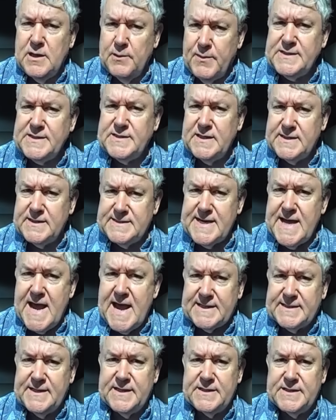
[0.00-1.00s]
Their basic
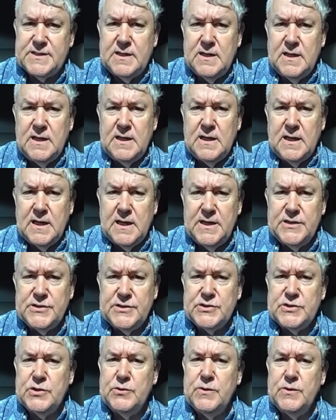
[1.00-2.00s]
tactics is
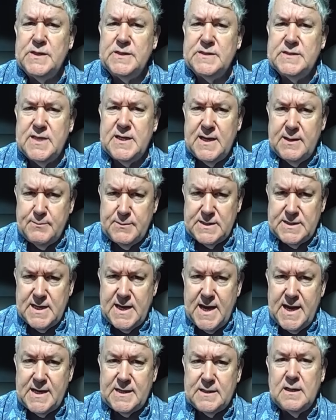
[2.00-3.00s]
to
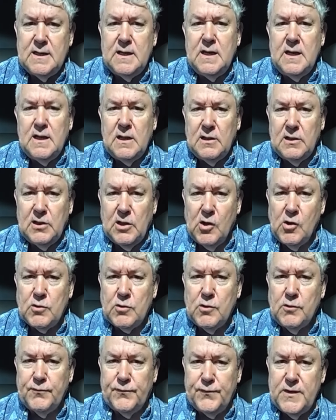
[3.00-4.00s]
intimidate
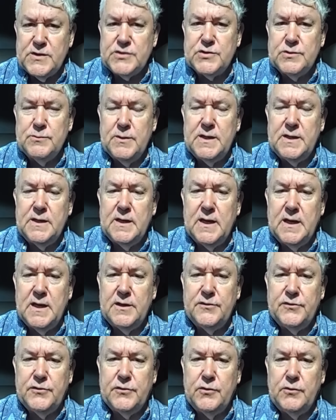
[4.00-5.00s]
local fishermen
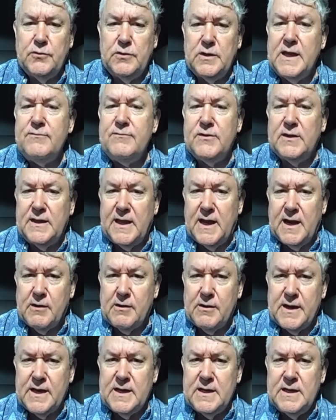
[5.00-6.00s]
into leaving the
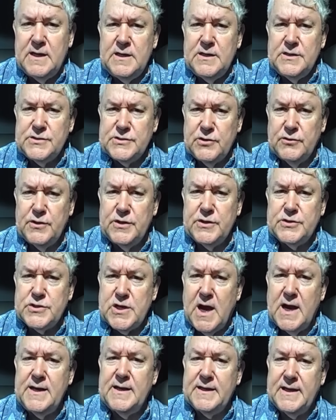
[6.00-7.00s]
area so that
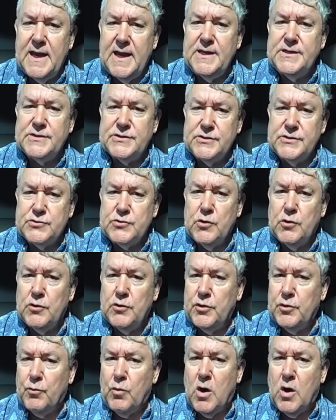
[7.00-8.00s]
China gains control
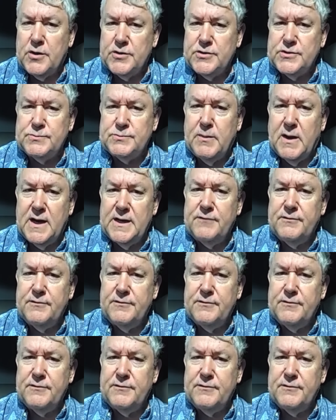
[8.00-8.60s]
of the waters by